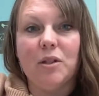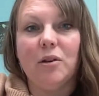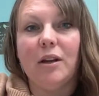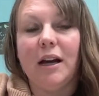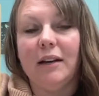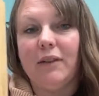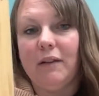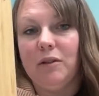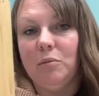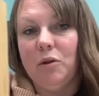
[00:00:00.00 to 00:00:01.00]
So you kind of
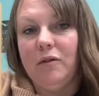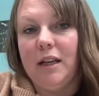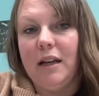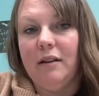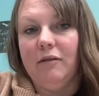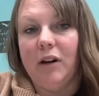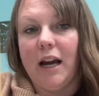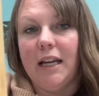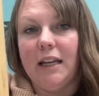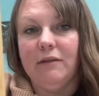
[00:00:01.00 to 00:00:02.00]
have to move it in a
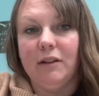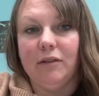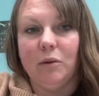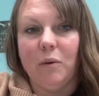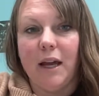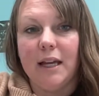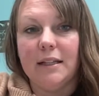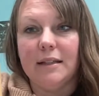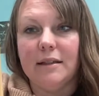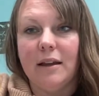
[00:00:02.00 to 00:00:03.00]
variety of different
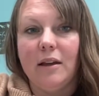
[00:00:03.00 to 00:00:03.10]
ways.